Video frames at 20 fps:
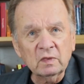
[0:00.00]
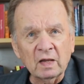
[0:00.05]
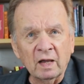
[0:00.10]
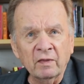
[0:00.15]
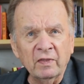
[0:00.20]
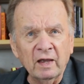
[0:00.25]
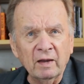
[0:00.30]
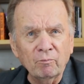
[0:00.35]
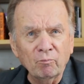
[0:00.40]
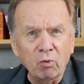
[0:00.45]

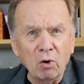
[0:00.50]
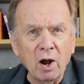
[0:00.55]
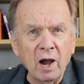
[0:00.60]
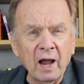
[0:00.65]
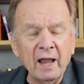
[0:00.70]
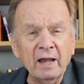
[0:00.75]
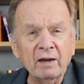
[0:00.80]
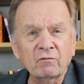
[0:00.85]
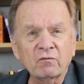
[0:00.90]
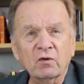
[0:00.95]
and then
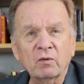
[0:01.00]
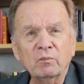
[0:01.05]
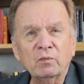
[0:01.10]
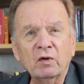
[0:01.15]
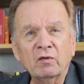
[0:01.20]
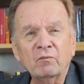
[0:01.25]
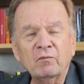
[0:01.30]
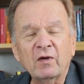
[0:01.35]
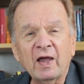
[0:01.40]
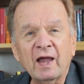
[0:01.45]
Brian from
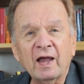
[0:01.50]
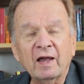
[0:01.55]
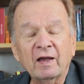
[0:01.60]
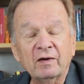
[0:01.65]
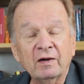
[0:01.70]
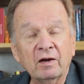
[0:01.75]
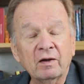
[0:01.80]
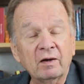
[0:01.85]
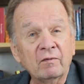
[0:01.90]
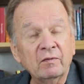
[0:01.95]

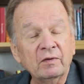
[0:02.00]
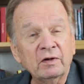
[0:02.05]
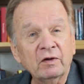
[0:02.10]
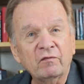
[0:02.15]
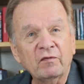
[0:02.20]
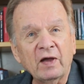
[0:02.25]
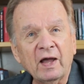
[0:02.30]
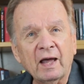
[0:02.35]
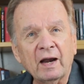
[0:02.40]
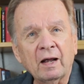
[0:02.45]
Nevada,
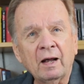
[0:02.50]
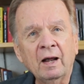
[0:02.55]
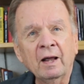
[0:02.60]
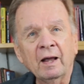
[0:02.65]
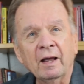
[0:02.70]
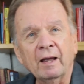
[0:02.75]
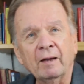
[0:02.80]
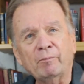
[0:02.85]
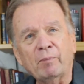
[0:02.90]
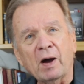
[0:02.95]
Nevada,
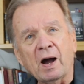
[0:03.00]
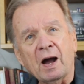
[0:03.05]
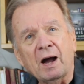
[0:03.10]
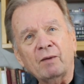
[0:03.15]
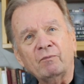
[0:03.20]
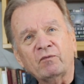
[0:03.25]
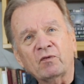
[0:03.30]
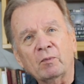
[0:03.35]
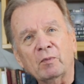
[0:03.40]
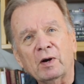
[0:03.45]
and
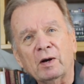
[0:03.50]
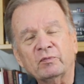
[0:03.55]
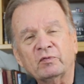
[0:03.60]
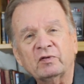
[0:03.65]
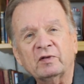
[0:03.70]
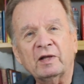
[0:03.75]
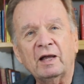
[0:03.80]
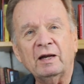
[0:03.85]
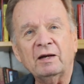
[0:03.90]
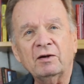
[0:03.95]
Bob from
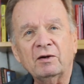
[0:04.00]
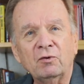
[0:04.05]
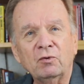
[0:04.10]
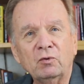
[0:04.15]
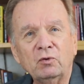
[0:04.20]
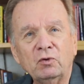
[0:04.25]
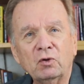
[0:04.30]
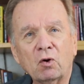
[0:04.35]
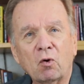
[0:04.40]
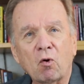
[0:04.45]
upstate New
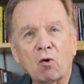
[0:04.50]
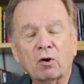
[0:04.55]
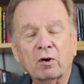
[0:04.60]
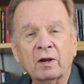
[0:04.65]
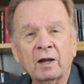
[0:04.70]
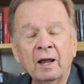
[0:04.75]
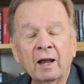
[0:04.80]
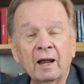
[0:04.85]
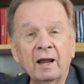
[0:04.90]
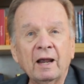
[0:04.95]

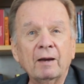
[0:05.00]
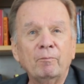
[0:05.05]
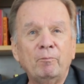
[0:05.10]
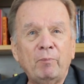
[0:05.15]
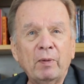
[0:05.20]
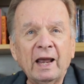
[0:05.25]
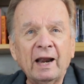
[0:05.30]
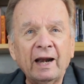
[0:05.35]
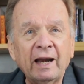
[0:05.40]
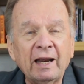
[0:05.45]
York, and
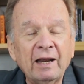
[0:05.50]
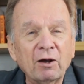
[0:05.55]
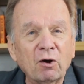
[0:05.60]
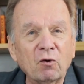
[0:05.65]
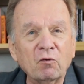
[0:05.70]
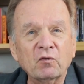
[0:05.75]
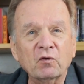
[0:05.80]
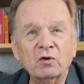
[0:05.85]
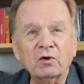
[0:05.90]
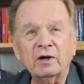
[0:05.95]
Benny
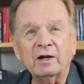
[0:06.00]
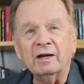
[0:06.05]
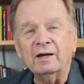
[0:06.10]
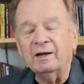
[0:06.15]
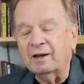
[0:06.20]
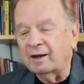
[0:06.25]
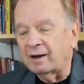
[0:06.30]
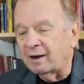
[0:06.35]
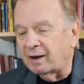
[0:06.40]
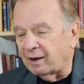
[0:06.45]
over
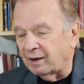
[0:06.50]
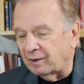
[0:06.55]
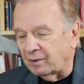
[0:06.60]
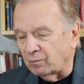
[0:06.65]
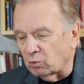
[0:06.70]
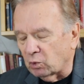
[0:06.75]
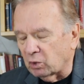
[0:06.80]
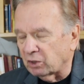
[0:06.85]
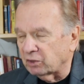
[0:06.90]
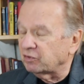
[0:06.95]
in,
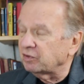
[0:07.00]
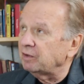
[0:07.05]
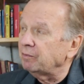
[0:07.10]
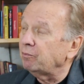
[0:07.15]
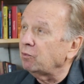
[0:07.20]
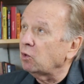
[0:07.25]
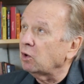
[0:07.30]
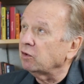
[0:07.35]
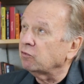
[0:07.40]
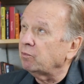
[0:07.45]
um, where's he,
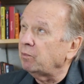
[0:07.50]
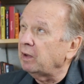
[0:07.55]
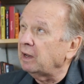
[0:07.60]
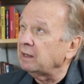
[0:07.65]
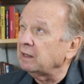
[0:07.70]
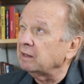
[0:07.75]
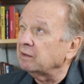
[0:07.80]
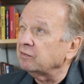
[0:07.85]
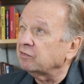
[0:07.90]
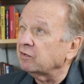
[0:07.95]
where's
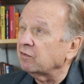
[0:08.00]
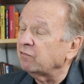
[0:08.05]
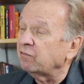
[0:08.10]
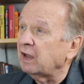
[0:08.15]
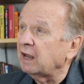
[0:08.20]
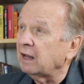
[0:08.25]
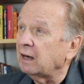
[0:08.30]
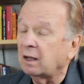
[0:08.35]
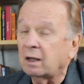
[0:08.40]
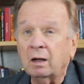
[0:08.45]
Benny, in
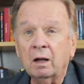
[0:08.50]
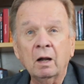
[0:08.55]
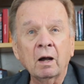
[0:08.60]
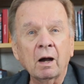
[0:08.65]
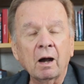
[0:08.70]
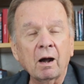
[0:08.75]
Savannah?